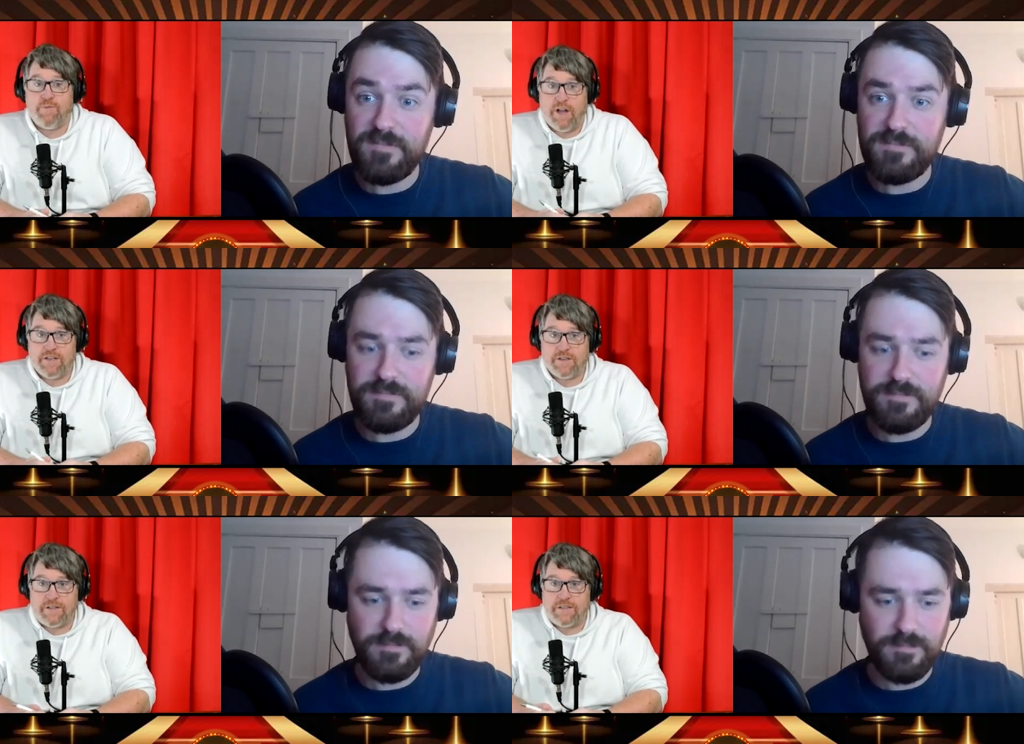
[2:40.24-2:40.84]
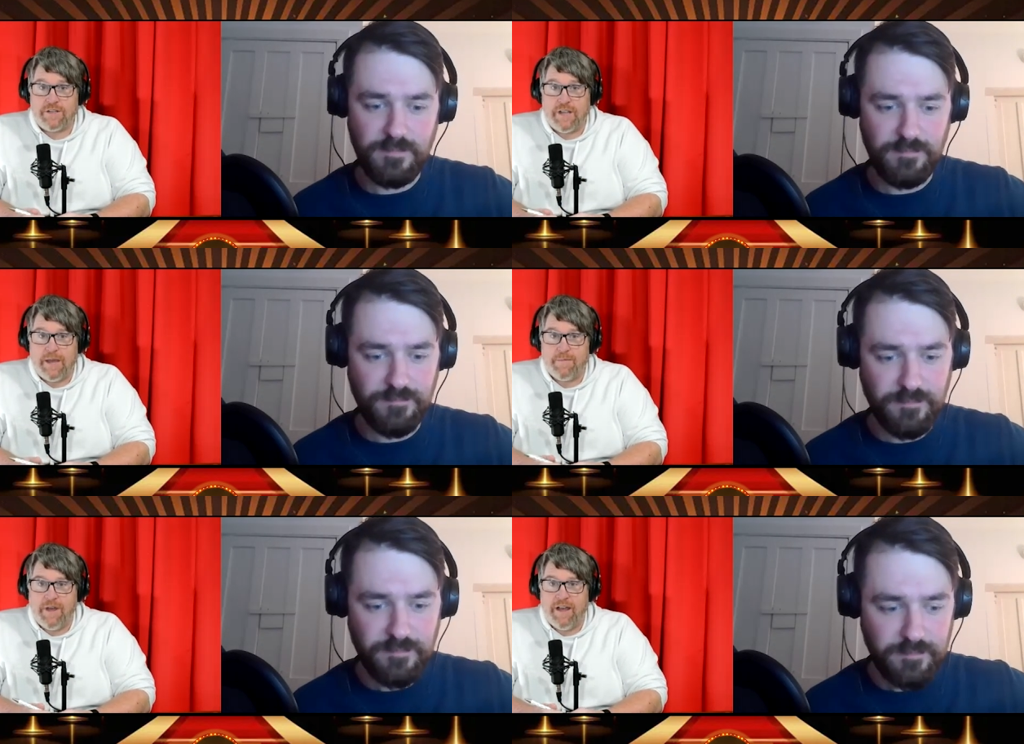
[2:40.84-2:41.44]
Speaker 1: watch all the sh
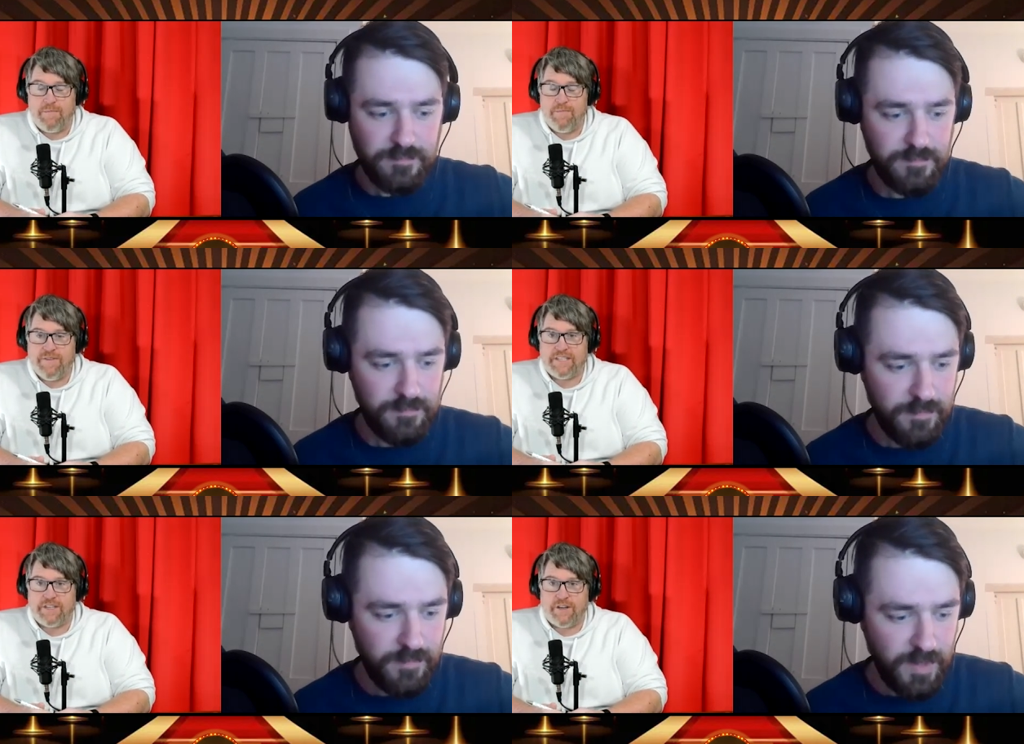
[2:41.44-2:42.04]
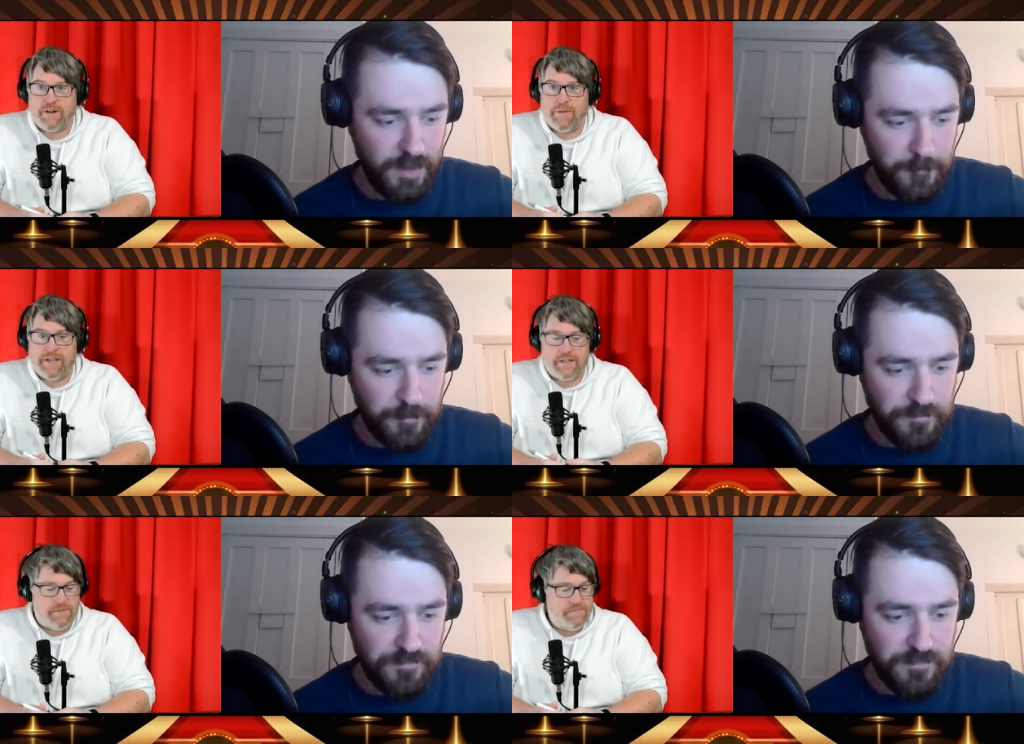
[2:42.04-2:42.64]
uh, movies this year,
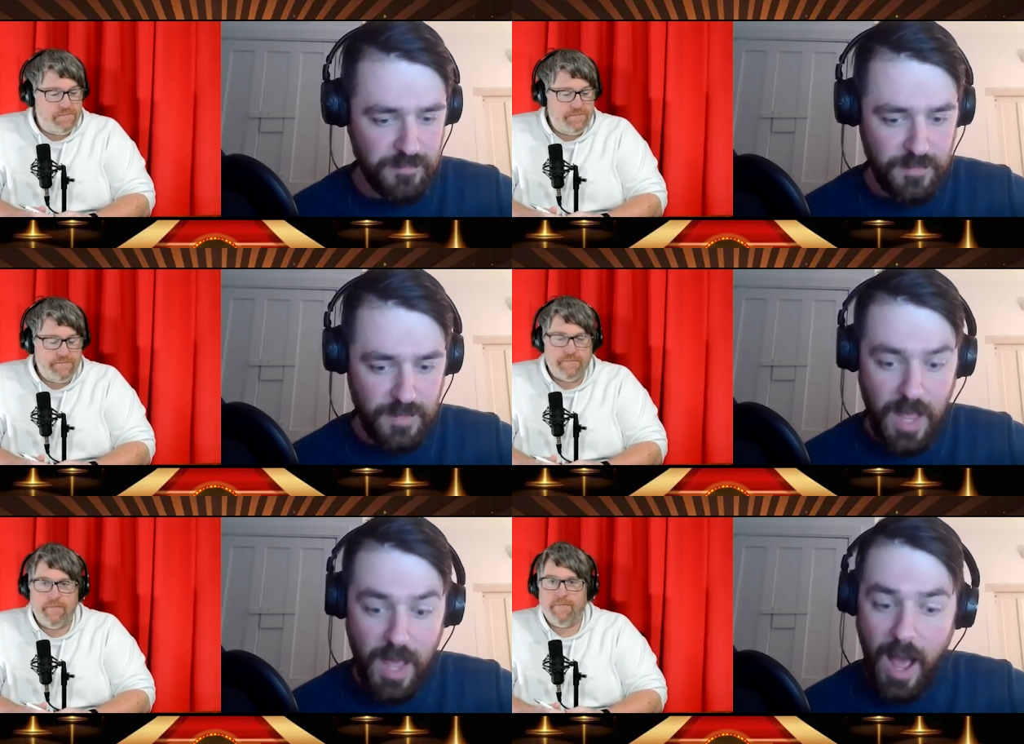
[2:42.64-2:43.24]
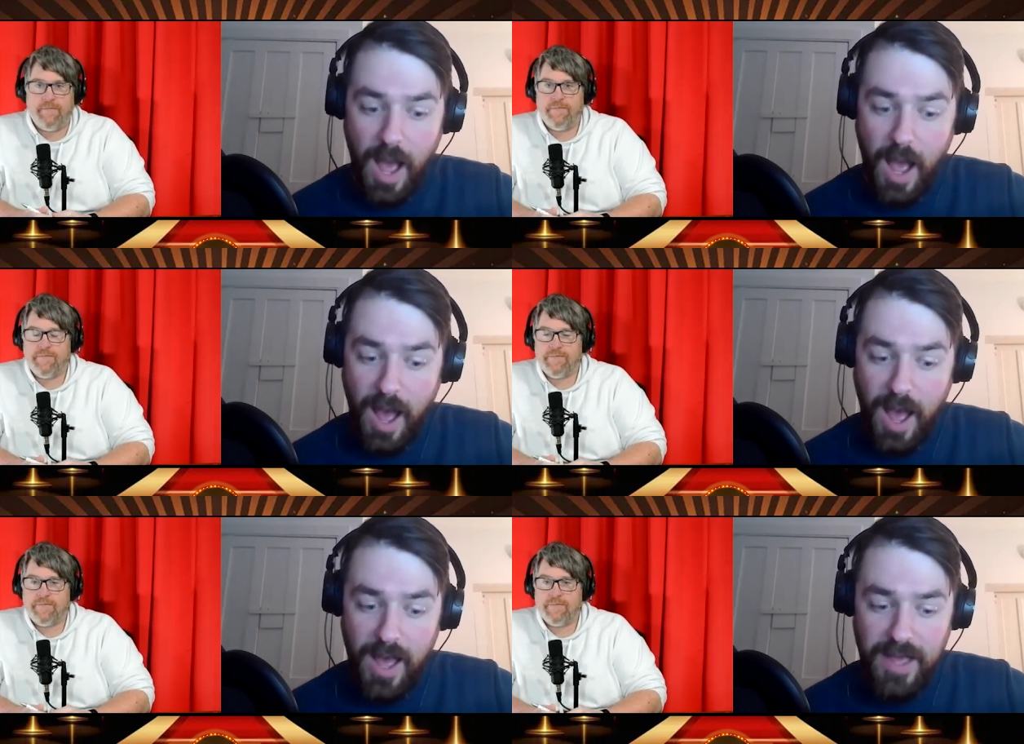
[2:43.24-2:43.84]
Michael?
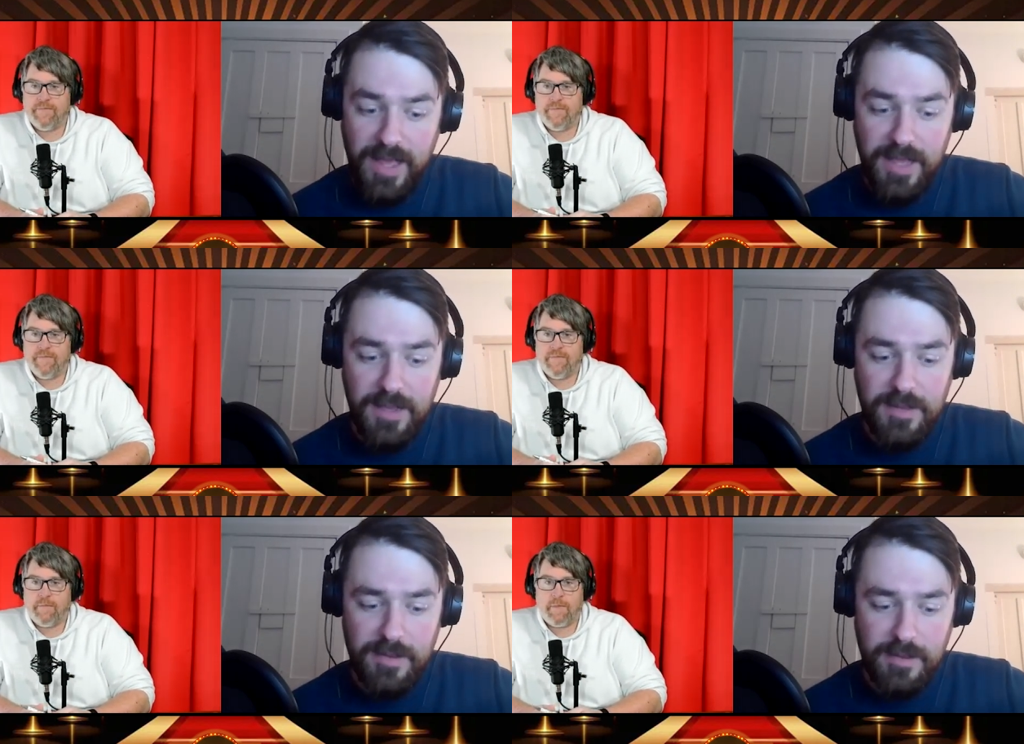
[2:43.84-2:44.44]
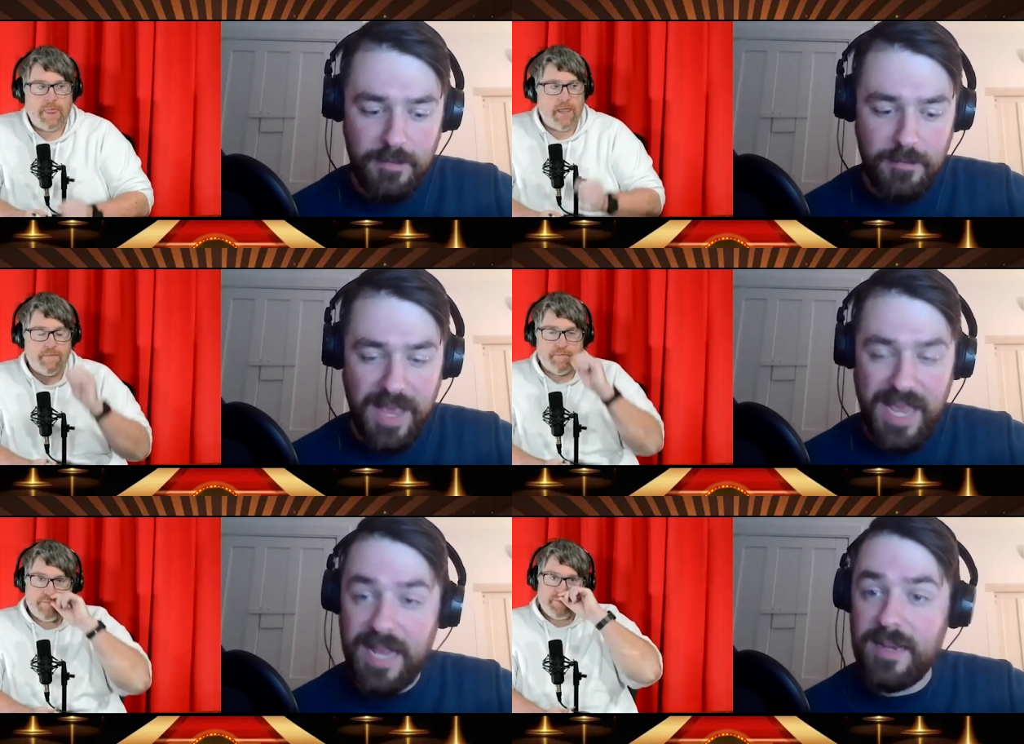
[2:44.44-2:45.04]
Speaker 2: I
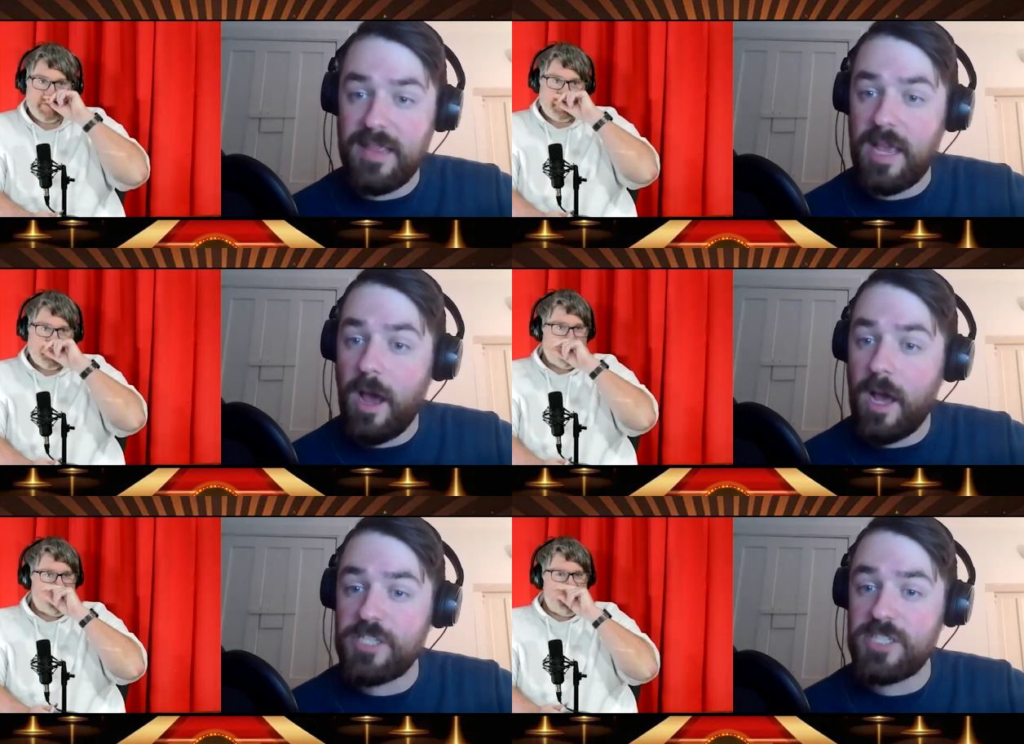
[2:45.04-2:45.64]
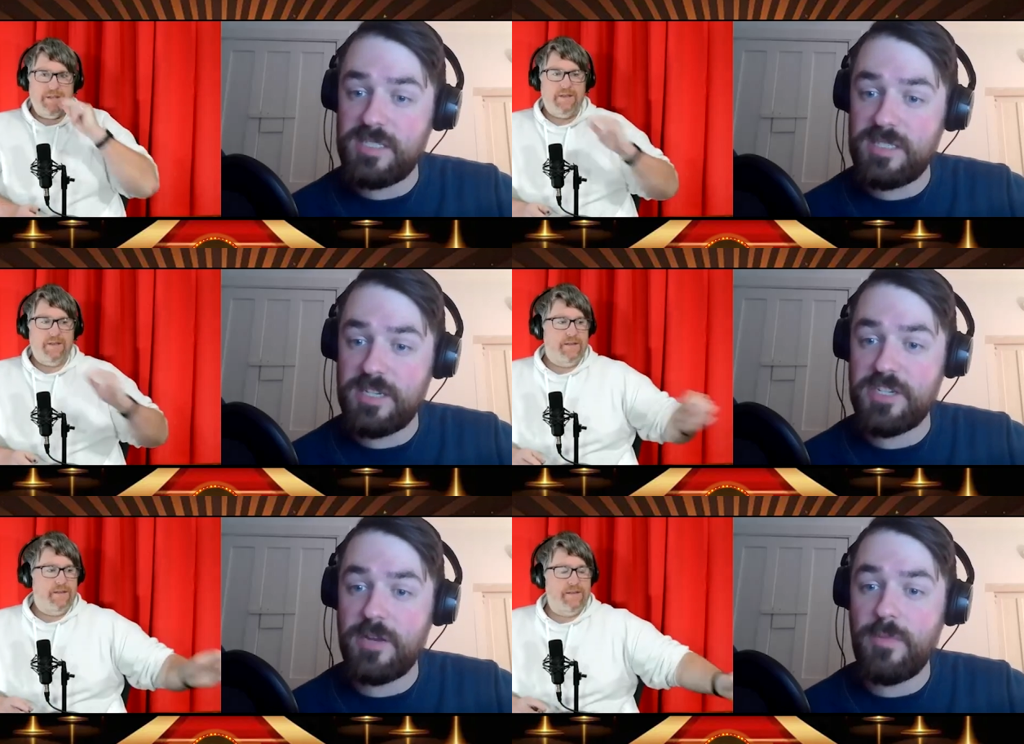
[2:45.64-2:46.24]
made the conscious
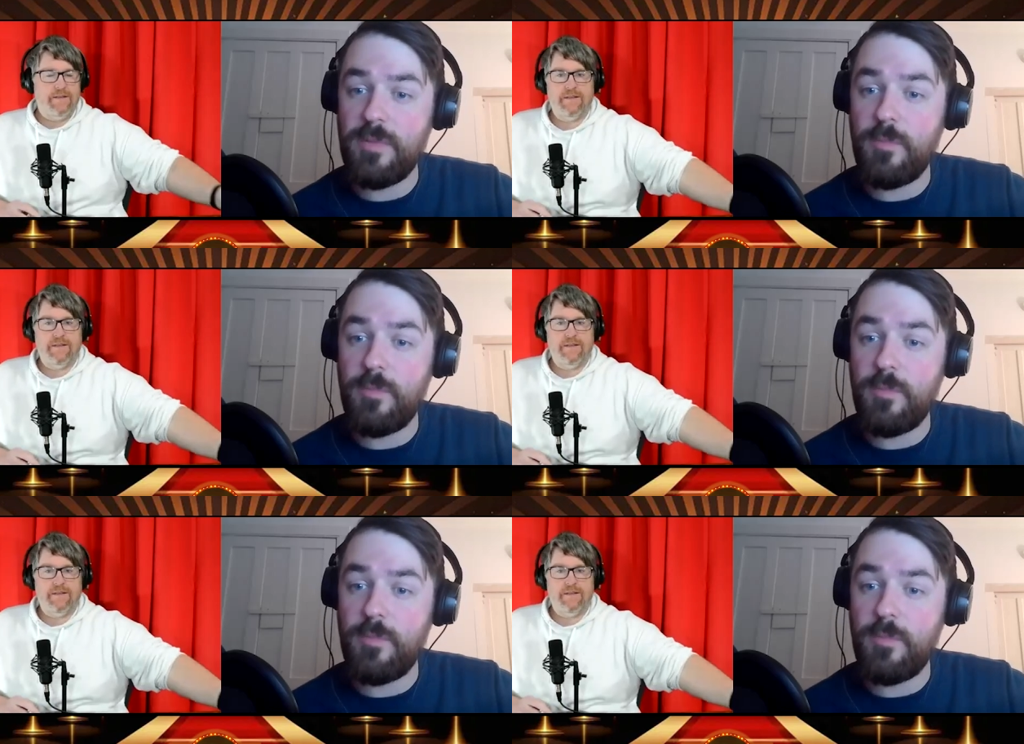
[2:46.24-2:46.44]
decision, with